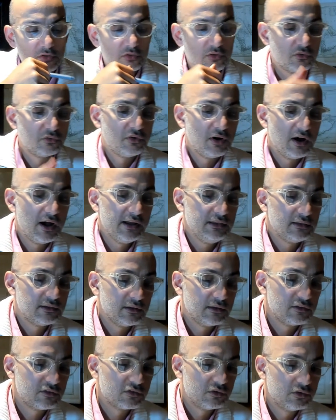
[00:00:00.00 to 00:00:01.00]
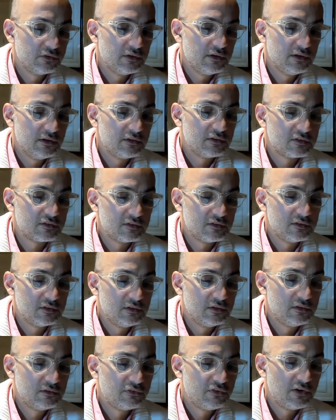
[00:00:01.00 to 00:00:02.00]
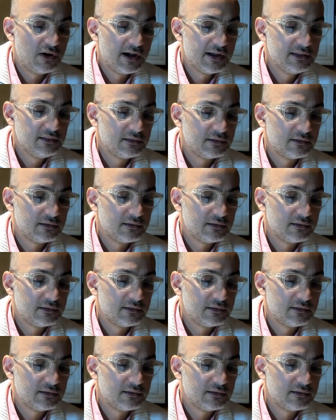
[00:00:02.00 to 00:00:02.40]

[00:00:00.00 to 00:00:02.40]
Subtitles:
find, so it's find